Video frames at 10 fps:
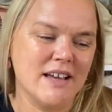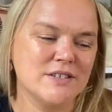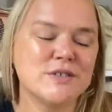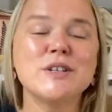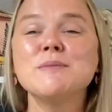
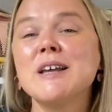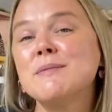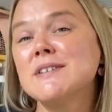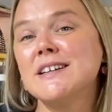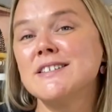so
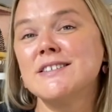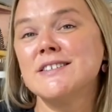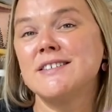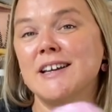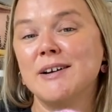sometimes I
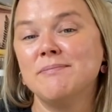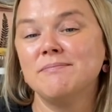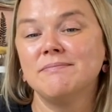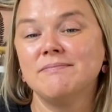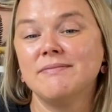just I
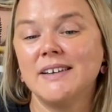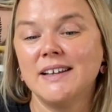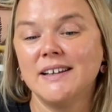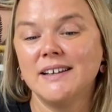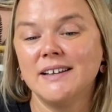
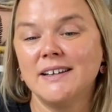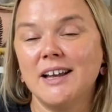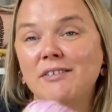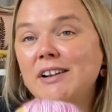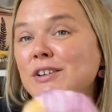
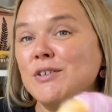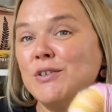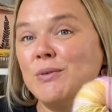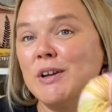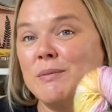really don't
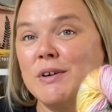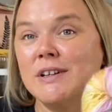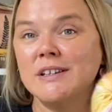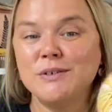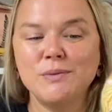know what I'm
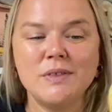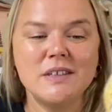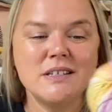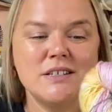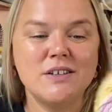gonna knit with
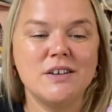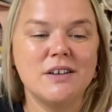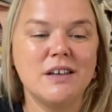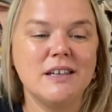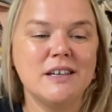this
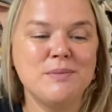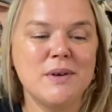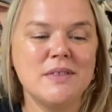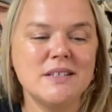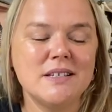yet,
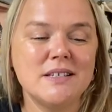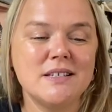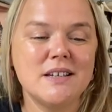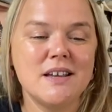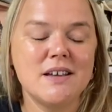but this is
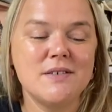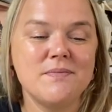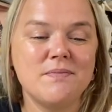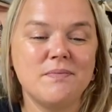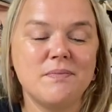the
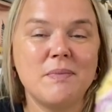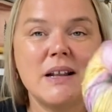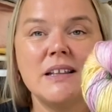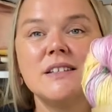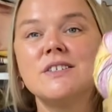
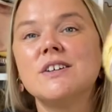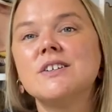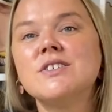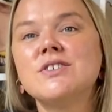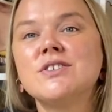Madeline
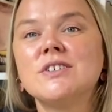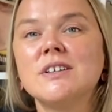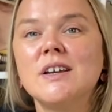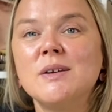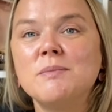Tush
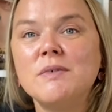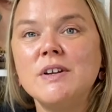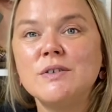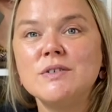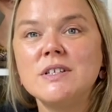
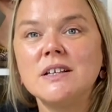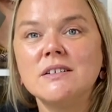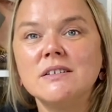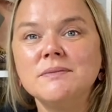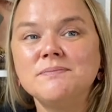merino
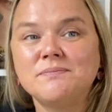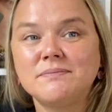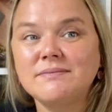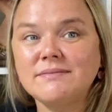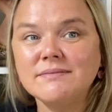single
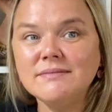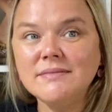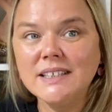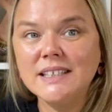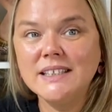
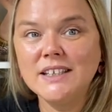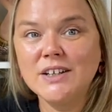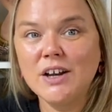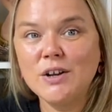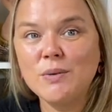in the
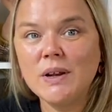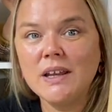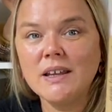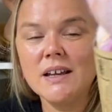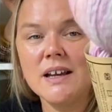
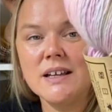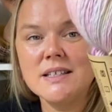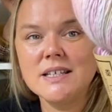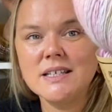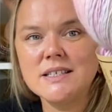colorway
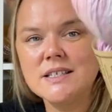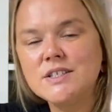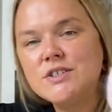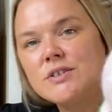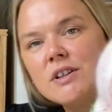
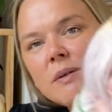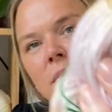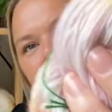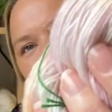Texas Tulip,